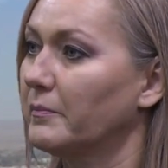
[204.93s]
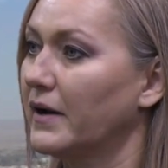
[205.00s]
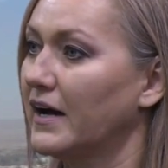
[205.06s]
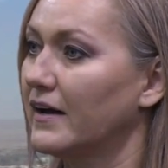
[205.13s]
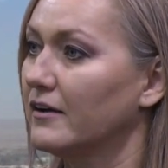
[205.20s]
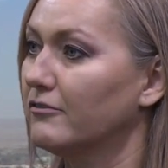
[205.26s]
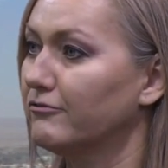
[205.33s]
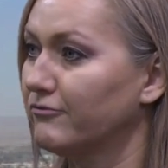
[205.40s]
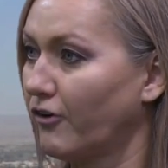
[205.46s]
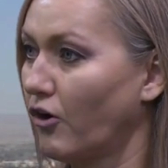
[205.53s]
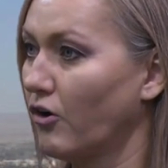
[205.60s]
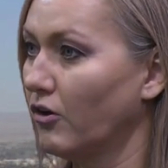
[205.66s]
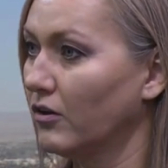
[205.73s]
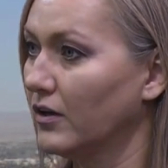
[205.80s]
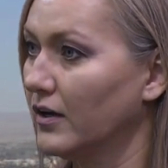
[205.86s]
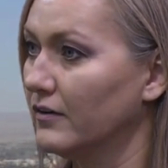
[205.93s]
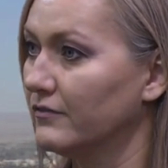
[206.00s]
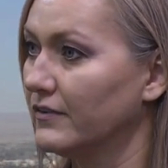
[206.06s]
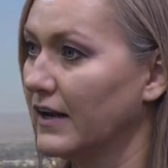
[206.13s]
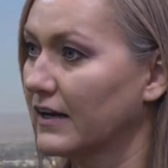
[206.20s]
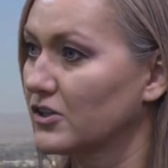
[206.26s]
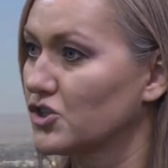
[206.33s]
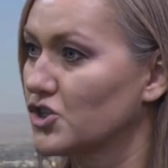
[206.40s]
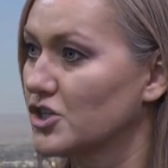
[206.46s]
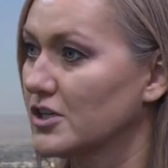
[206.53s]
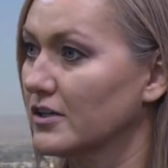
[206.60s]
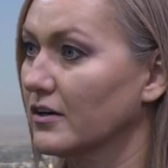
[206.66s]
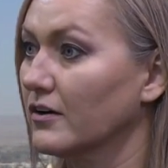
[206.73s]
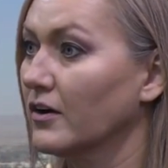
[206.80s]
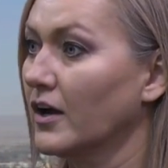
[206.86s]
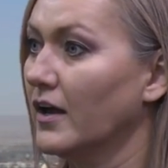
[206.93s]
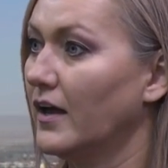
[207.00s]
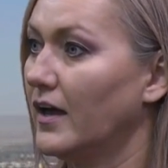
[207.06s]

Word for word: by fall of next year,